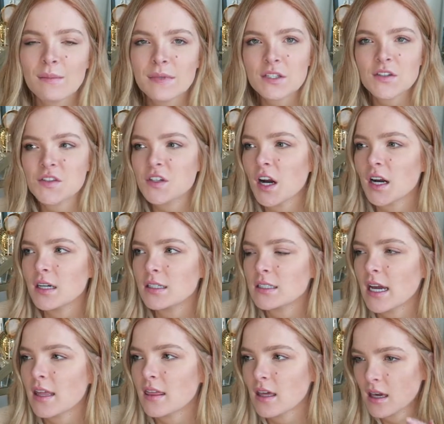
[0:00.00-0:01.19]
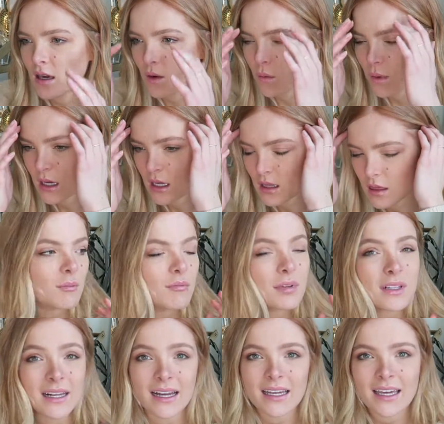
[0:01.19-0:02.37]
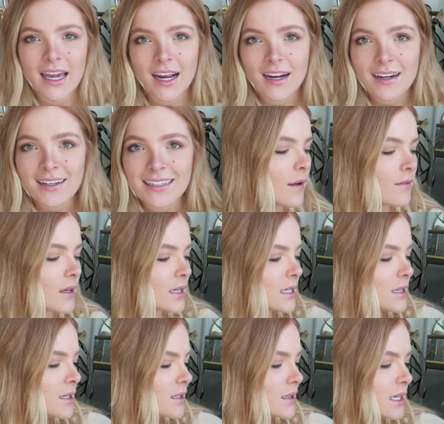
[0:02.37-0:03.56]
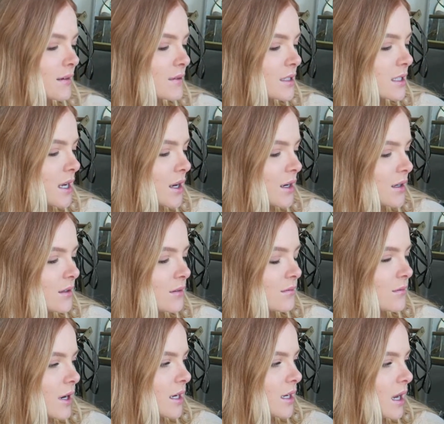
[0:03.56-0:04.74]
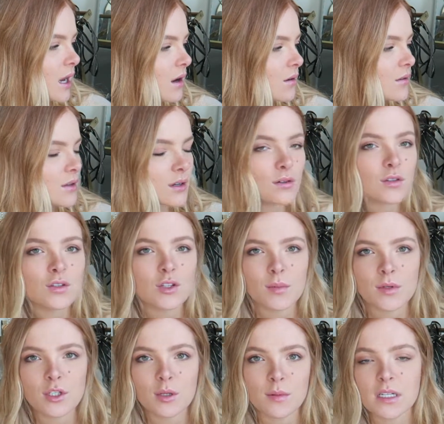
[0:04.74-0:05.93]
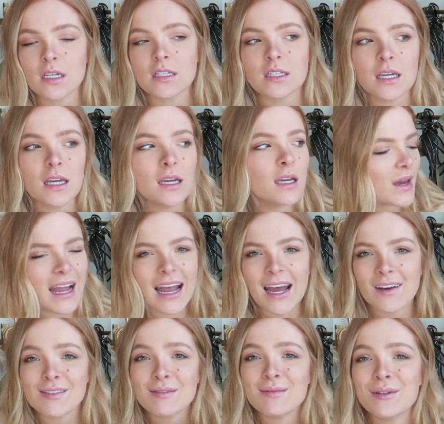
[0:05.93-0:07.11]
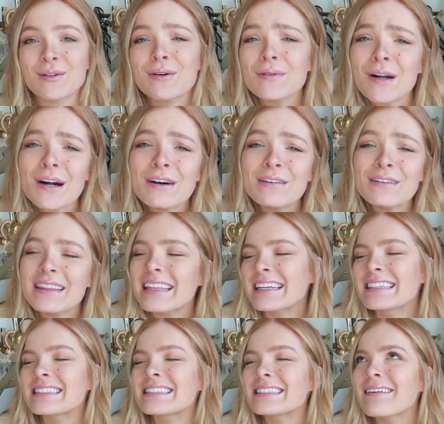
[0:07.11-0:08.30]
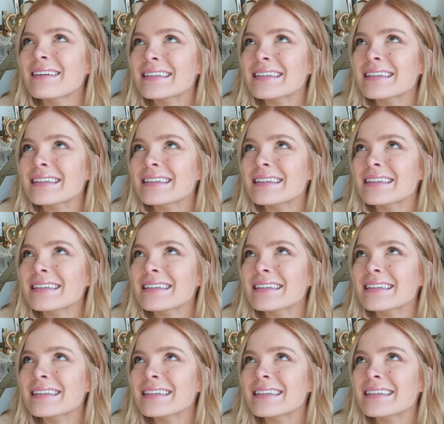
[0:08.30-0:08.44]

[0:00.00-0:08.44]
I'm gonna start, I think, with some plant care. They need their leaves cleaned right now. They're super, super dusty. But I have some new growth and it's so